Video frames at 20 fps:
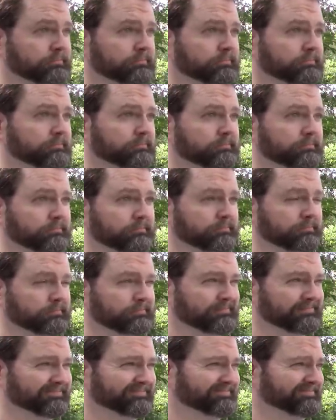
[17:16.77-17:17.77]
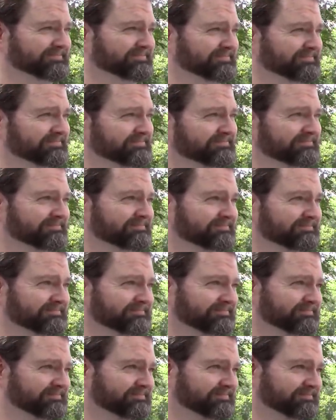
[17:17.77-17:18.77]

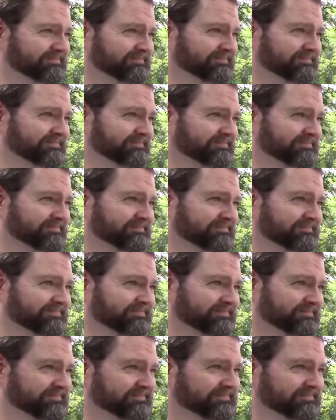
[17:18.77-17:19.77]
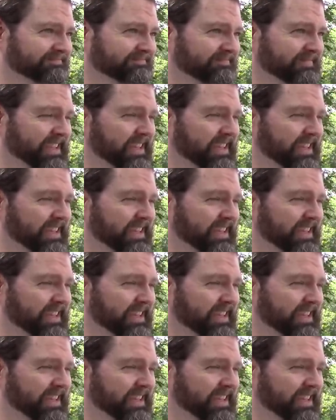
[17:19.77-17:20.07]
[no speech]